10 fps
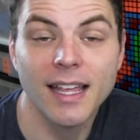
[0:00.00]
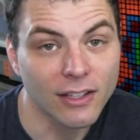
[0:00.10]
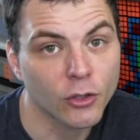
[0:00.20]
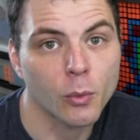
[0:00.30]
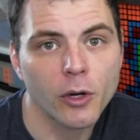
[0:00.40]

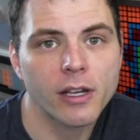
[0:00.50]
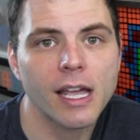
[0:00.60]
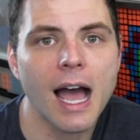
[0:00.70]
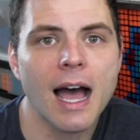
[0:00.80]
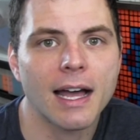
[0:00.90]
Yes, you're
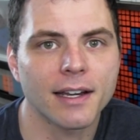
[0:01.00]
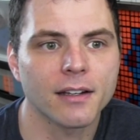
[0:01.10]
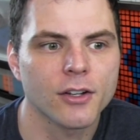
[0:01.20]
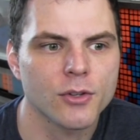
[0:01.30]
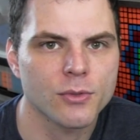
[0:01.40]
working
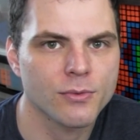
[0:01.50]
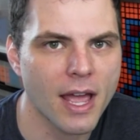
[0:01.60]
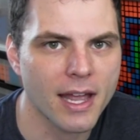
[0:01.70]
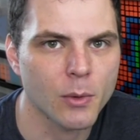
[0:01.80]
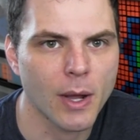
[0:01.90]
on
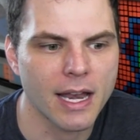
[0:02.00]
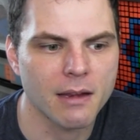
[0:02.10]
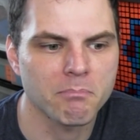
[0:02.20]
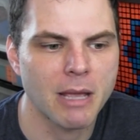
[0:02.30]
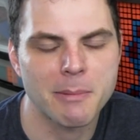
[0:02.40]
red
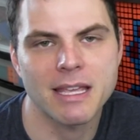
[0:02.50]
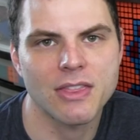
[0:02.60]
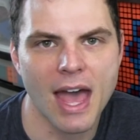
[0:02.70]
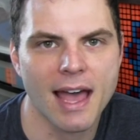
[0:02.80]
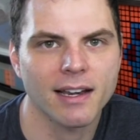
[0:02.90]
when maybe
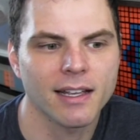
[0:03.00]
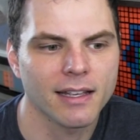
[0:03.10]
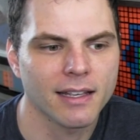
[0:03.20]
that